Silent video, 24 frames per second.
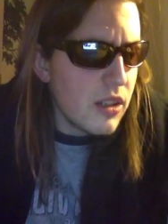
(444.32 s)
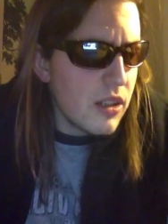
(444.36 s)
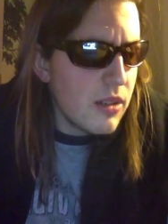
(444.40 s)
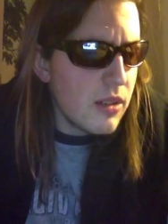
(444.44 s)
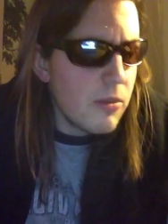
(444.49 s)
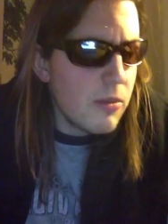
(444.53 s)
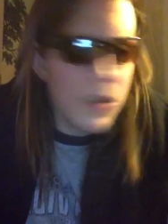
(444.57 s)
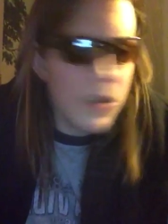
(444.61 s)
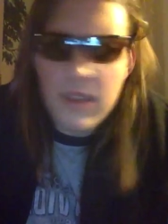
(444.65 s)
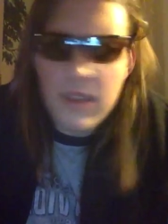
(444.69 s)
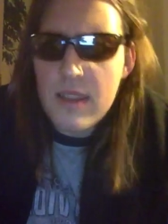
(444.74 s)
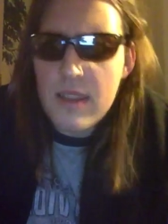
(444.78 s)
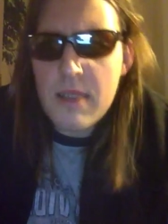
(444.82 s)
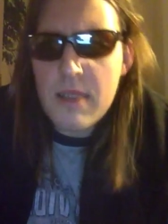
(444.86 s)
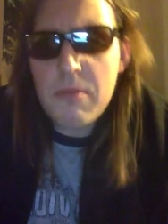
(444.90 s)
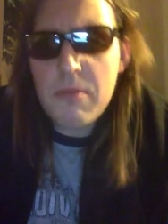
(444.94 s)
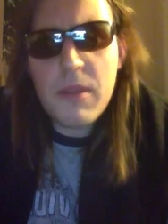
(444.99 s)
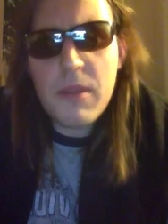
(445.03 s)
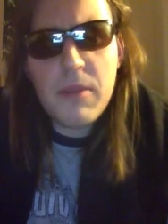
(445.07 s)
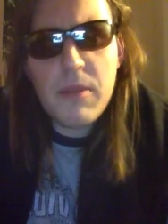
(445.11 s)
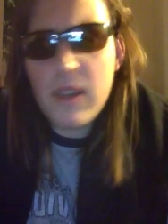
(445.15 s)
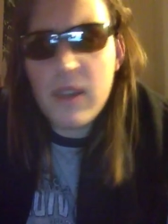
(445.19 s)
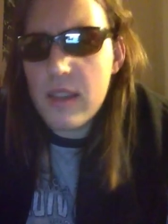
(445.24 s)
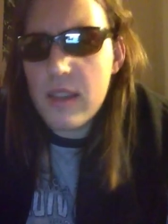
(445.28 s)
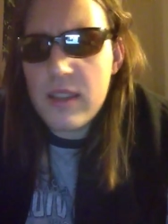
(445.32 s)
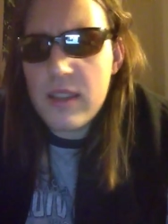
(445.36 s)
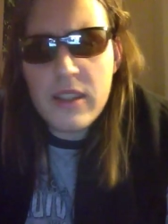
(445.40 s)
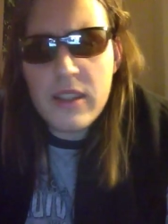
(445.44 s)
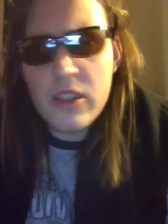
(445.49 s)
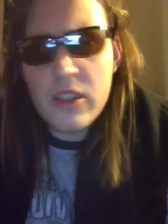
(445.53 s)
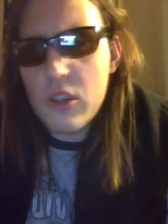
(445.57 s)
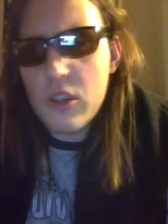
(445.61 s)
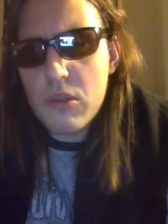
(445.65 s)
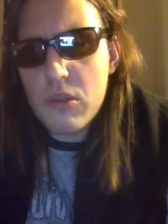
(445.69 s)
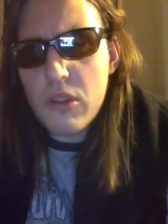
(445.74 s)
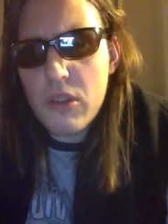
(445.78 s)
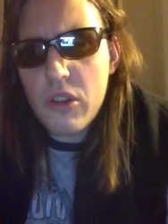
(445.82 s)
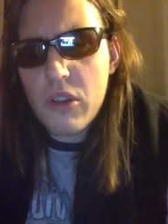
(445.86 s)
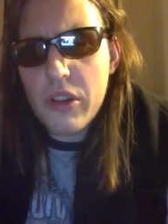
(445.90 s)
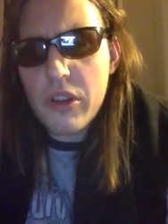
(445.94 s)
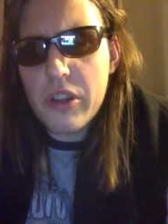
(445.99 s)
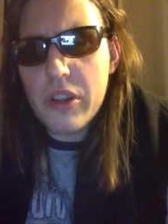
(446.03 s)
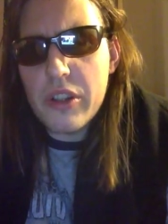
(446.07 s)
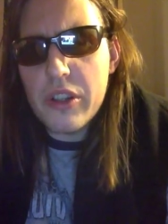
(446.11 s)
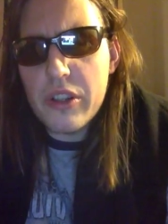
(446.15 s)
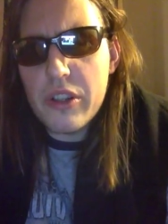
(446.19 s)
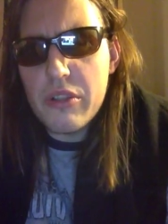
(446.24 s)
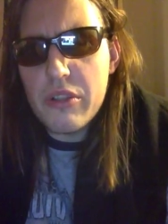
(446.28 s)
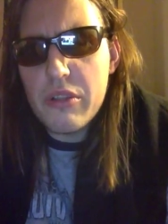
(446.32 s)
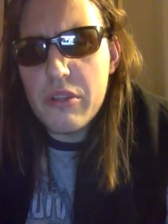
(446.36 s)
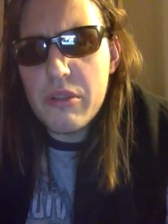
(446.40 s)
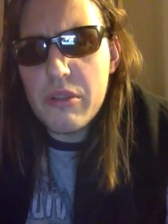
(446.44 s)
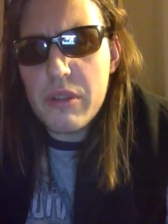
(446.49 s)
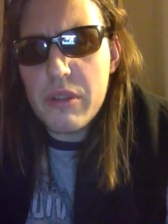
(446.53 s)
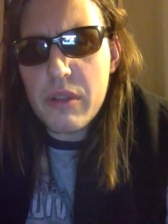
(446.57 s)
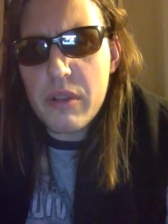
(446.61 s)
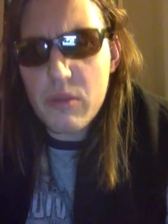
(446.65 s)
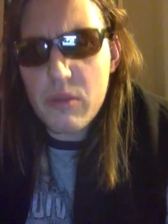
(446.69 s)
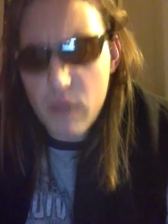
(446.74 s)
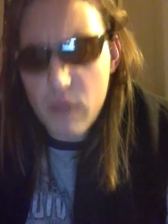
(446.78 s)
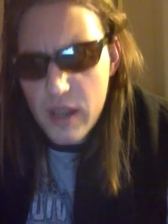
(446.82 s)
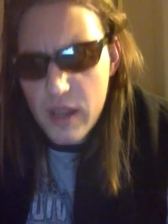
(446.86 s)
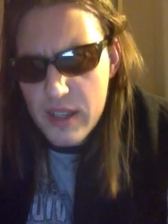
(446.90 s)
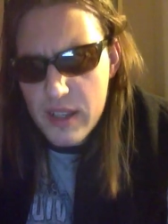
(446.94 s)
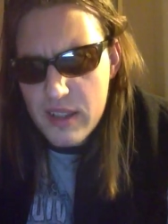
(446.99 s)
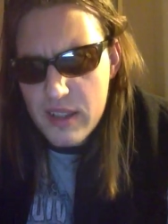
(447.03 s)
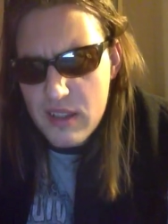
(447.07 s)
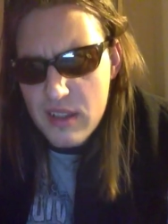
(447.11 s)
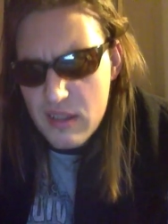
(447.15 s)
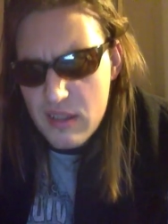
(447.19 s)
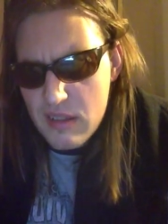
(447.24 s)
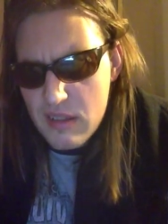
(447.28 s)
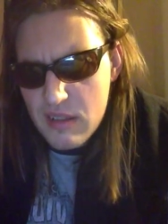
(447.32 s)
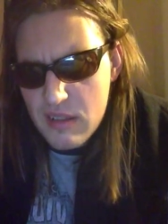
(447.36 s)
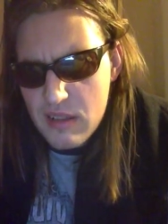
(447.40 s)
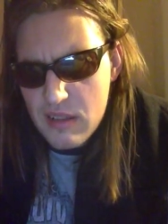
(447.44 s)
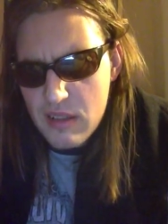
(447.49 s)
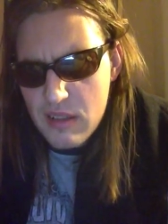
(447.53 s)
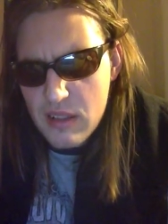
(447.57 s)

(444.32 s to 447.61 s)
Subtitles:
was simply because he no longer knew who he was?